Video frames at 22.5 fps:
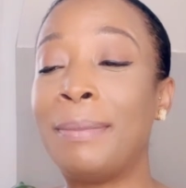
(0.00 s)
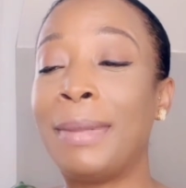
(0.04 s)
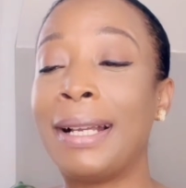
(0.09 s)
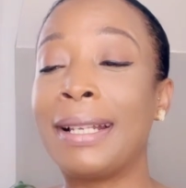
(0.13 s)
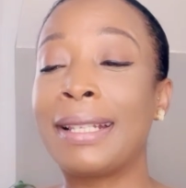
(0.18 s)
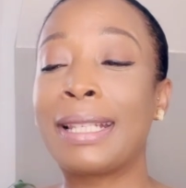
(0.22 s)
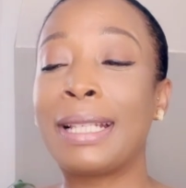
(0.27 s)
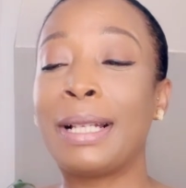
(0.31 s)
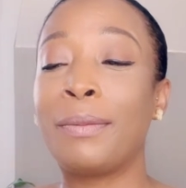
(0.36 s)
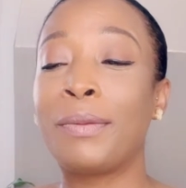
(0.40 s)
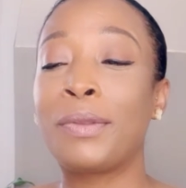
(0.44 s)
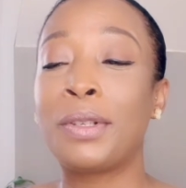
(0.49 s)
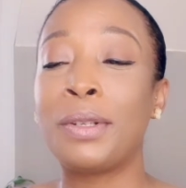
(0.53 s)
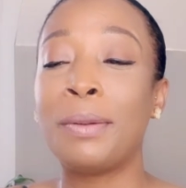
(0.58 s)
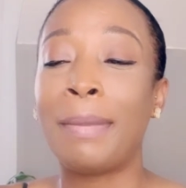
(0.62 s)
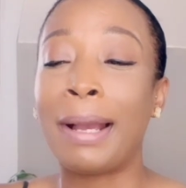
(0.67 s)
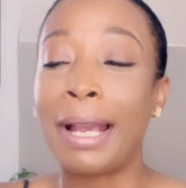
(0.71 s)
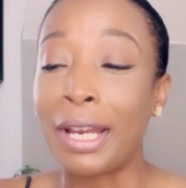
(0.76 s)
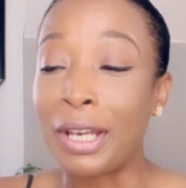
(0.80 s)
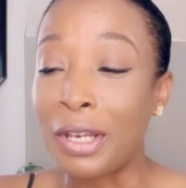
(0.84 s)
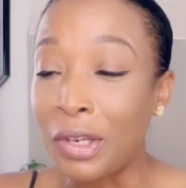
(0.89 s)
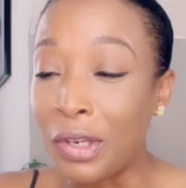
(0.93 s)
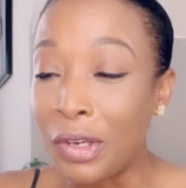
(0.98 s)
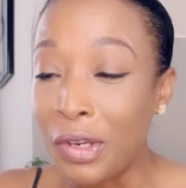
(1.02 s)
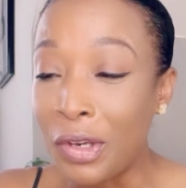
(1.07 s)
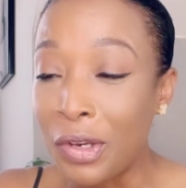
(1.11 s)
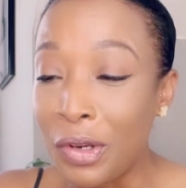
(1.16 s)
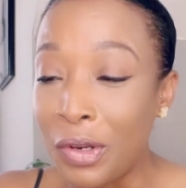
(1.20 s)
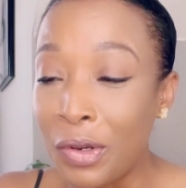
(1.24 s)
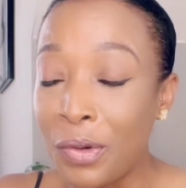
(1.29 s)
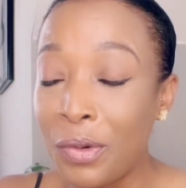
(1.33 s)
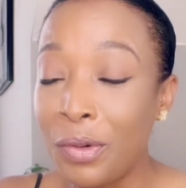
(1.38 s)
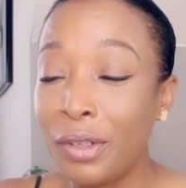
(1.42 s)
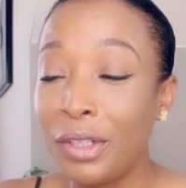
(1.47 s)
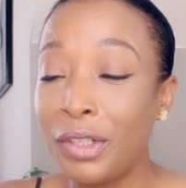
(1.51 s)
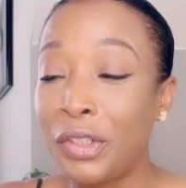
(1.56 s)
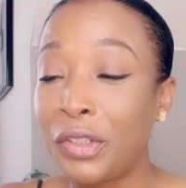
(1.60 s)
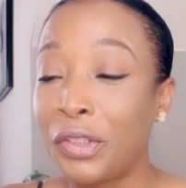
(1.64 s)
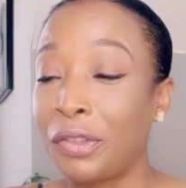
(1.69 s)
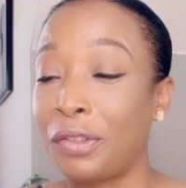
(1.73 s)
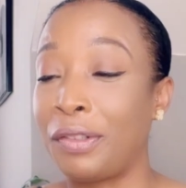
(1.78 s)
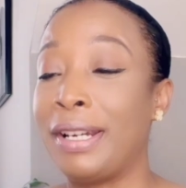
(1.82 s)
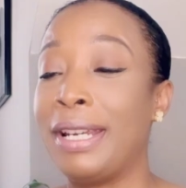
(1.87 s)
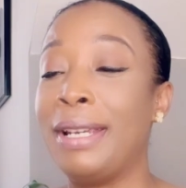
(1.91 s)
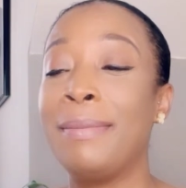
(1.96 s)
myself to my new
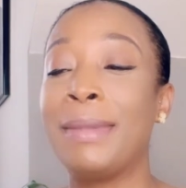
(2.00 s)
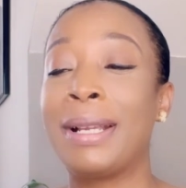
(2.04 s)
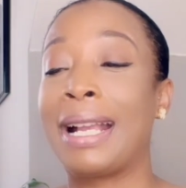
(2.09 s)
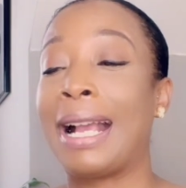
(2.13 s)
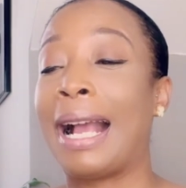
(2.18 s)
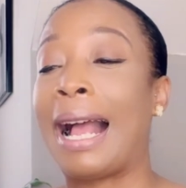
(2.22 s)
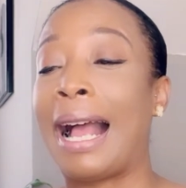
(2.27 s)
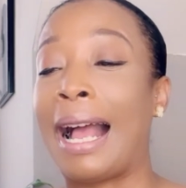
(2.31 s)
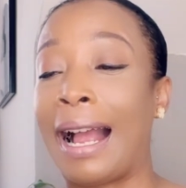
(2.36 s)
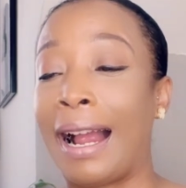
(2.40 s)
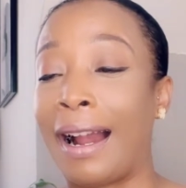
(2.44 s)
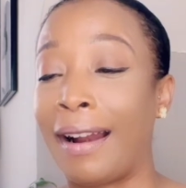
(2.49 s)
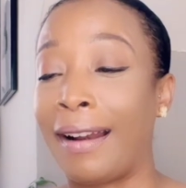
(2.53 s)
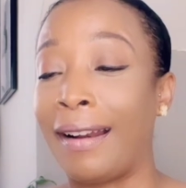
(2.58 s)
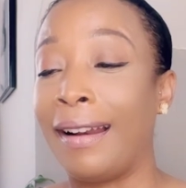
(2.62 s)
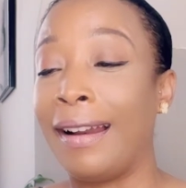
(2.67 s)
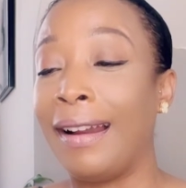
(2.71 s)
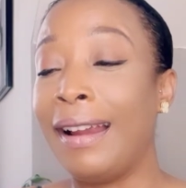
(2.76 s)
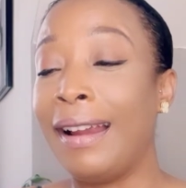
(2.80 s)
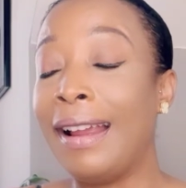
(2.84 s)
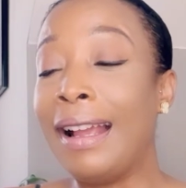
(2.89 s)
dream car.